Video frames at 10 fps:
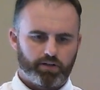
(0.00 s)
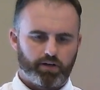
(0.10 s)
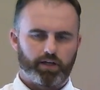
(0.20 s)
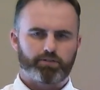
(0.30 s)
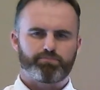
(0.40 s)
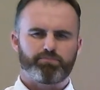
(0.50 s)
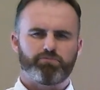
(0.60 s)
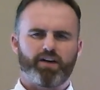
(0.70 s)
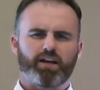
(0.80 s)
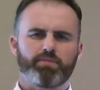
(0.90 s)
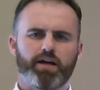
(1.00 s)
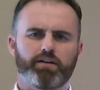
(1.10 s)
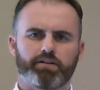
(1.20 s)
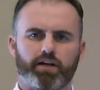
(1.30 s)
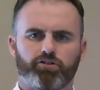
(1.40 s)
It's
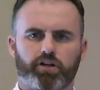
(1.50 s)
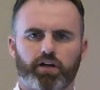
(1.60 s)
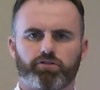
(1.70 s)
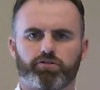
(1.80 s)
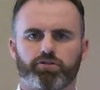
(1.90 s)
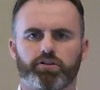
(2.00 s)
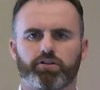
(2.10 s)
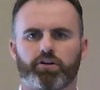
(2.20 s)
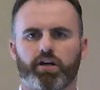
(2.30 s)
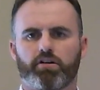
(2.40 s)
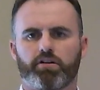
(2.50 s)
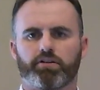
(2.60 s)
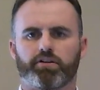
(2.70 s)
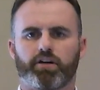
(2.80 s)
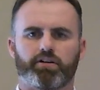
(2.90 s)
recommended that you get your study done early in the night.